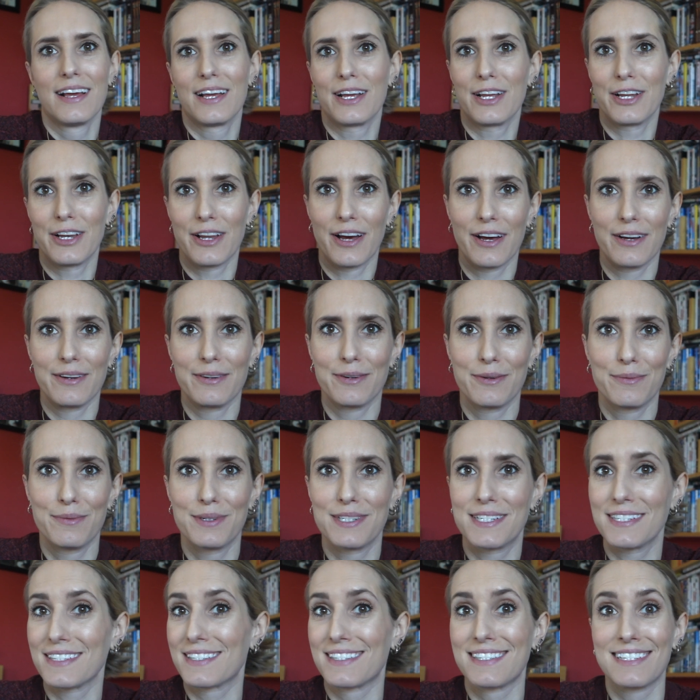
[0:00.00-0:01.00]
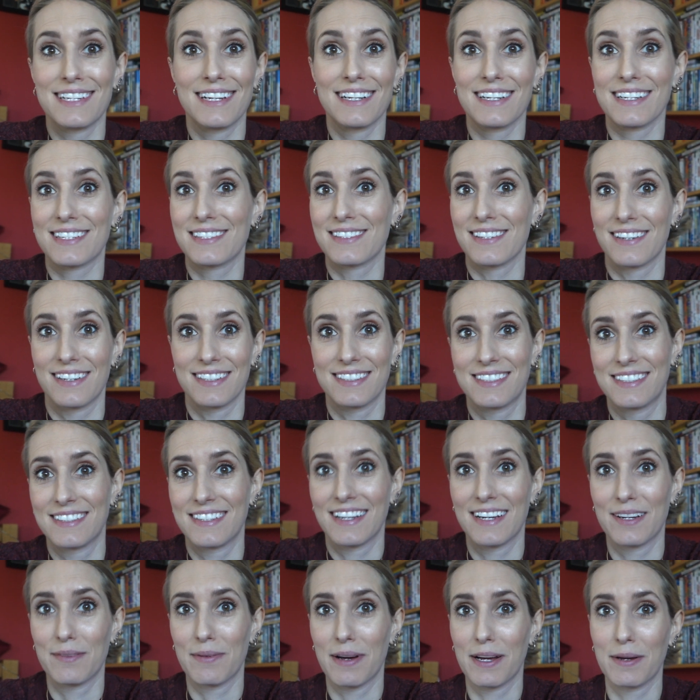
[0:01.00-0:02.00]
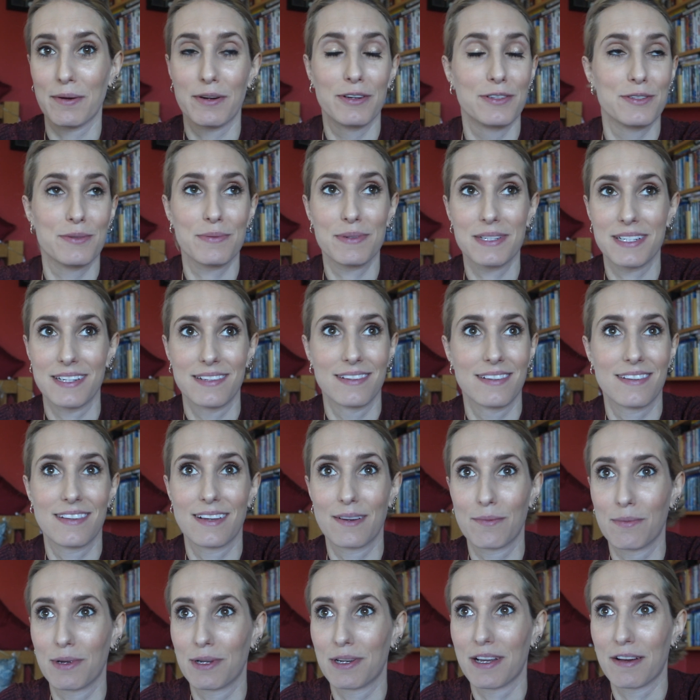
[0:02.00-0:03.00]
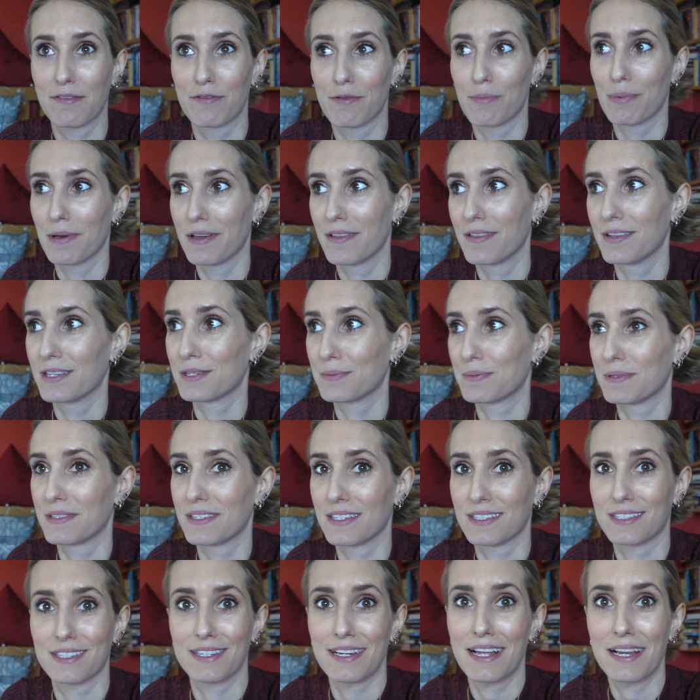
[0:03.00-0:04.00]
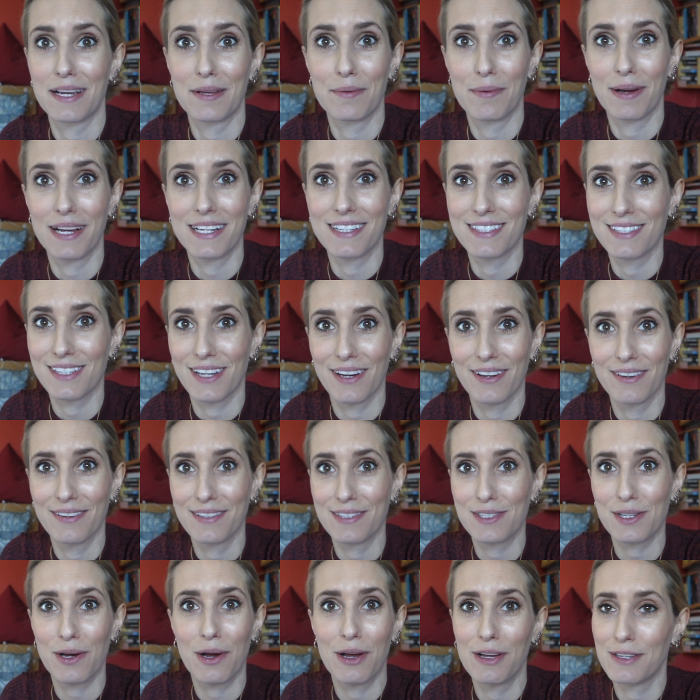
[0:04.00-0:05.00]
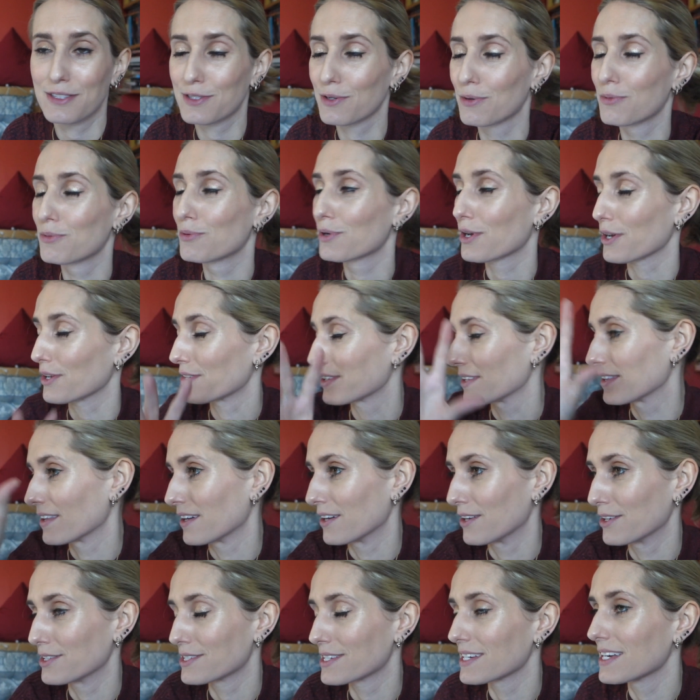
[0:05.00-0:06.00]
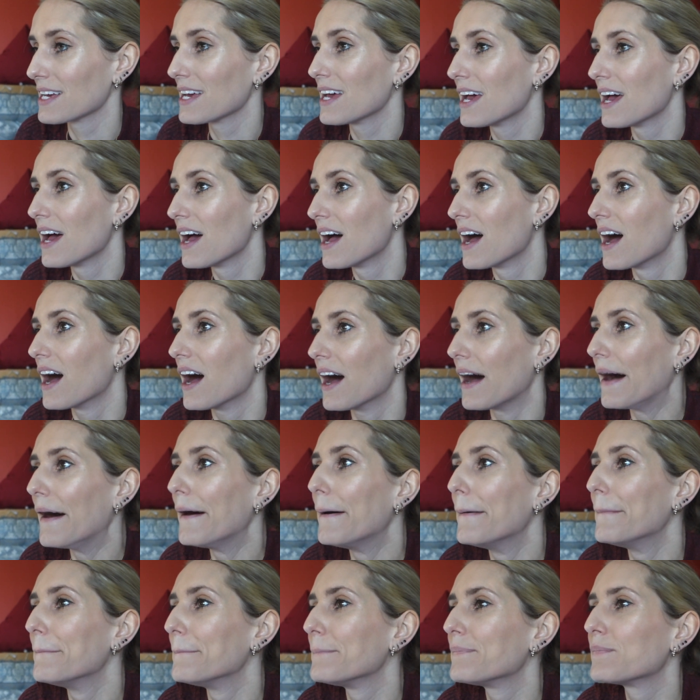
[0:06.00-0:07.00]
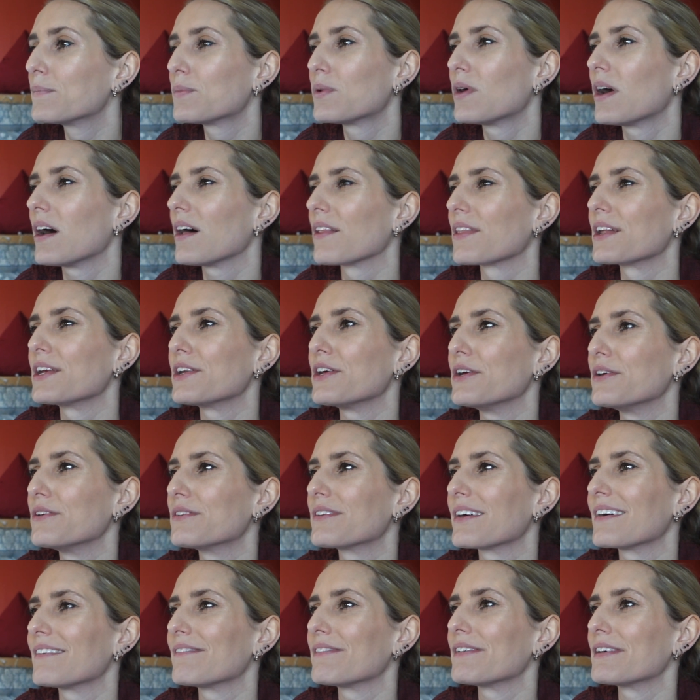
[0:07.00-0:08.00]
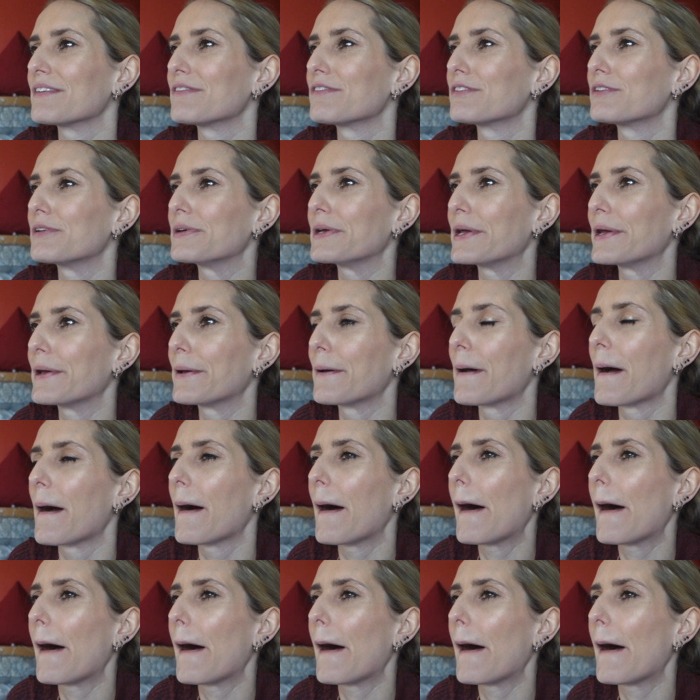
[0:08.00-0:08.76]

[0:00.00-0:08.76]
You know, we're just still excited anyway, because we didn't think we'd ever be in this position anyway, so it's all good in the hood. What other news have I for you?